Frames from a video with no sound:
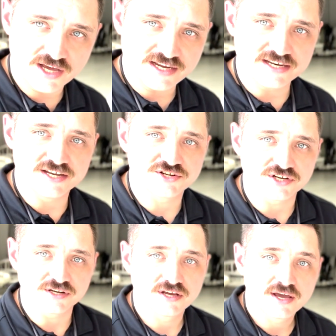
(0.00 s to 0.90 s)

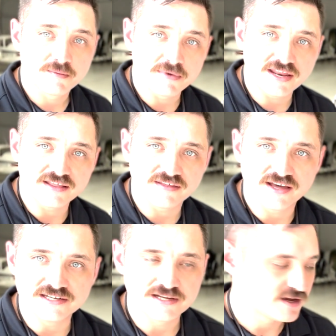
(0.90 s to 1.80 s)
condition, meaning
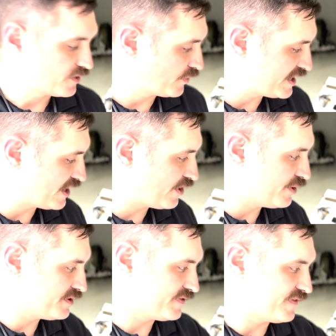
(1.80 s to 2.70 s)
that we know
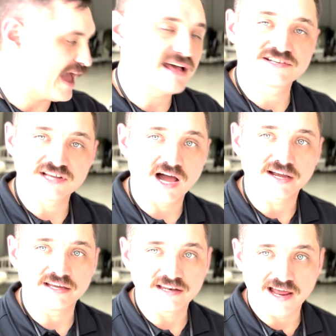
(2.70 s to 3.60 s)
that
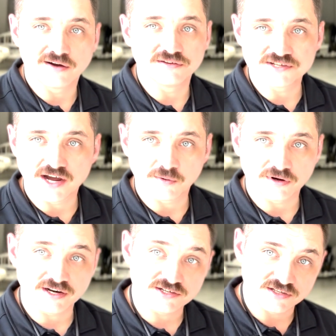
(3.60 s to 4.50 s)
socket now is not
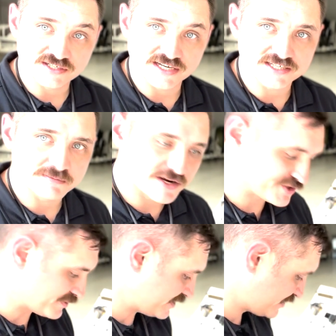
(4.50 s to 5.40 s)
working. So let's take some
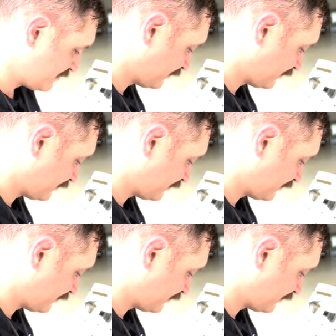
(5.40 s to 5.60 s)
measurements.